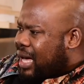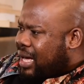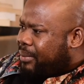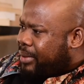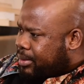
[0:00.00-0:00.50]

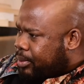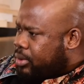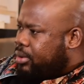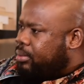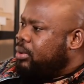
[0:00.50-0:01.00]
calm as
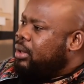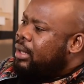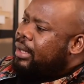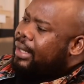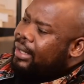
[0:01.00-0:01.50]
possible
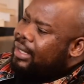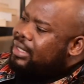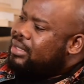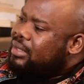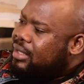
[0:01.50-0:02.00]
and
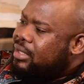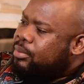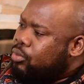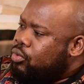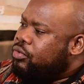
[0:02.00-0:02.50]
let's
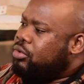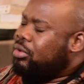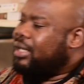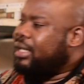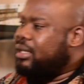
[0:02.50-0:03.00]
just move
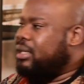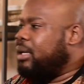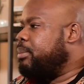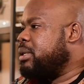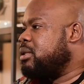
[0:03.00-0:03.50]
to
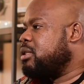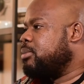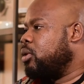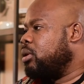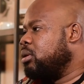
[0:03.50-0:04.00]
creating a
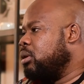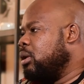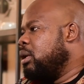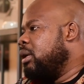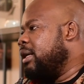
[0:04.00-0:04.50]
business model
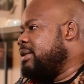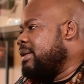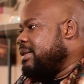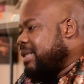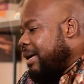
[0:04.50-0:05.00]
yeah let's yeah.
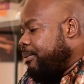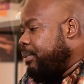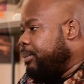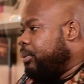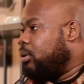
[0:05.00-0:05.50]
say some
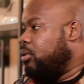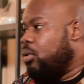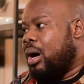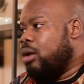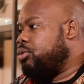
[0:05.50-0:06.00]
people
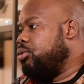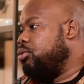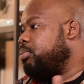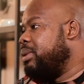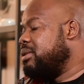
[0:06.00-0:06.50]
know how to
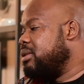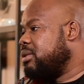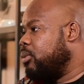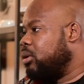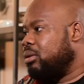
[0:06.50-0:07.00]
do
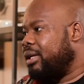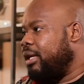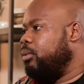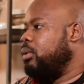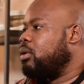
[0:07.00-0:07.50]
business model can we